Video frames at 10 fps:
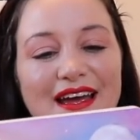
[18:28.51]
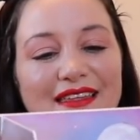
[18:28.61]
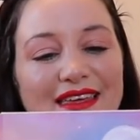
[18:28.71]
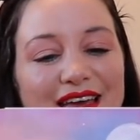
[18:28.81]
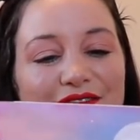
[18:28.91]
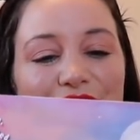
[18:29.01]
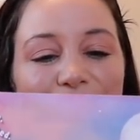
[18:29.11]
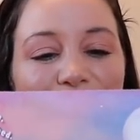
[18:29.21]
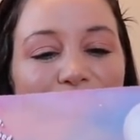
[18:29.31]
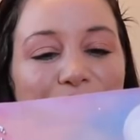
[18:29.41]
And they have the
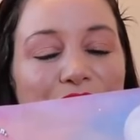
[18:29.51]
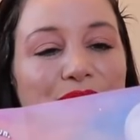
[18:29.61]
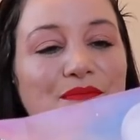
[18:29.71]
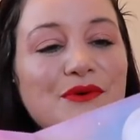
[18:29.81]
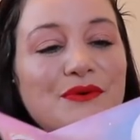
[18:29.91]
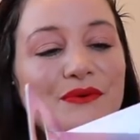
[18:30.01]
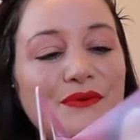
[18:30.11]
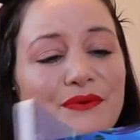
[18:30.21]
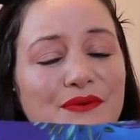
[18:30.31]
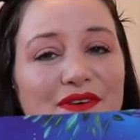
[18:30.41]
cute little
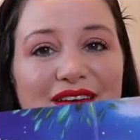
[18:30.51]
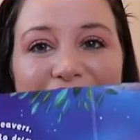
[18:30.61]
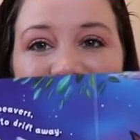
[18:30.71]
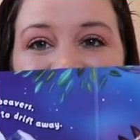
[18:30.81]
moon.